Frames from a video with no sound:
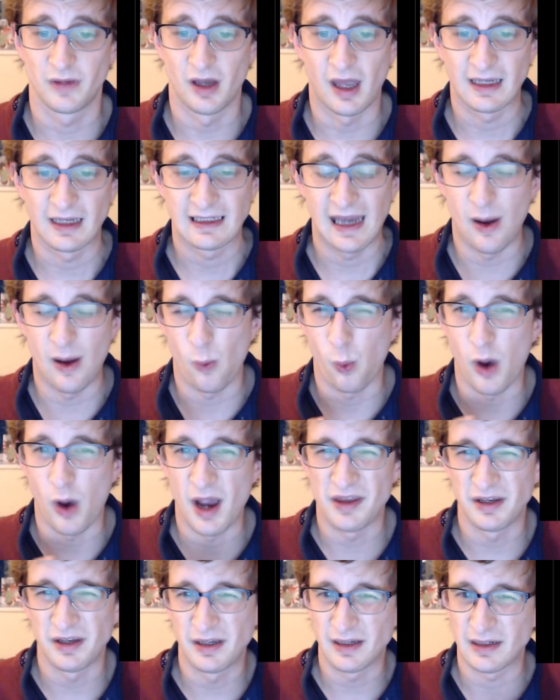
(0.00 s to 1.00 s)
I get
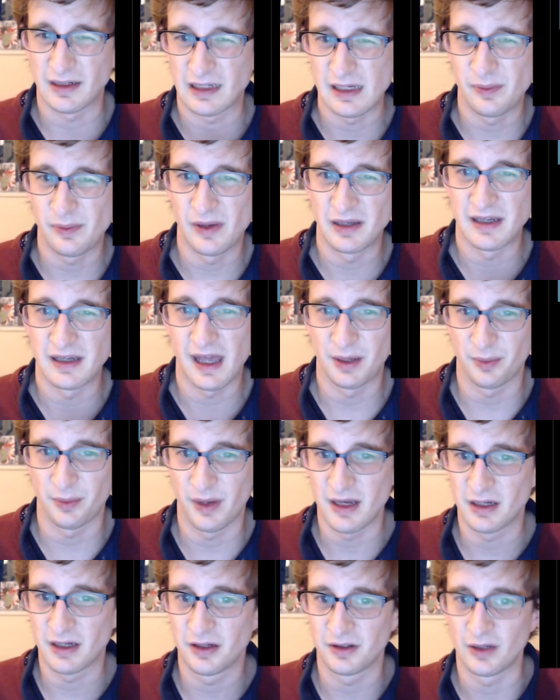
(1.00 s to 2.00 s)
why they didn't keep it in the anime
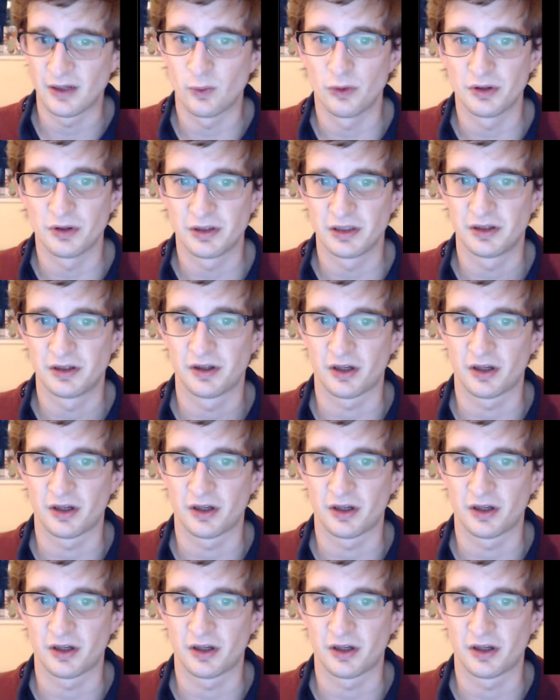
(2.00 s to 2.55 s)
because they wanted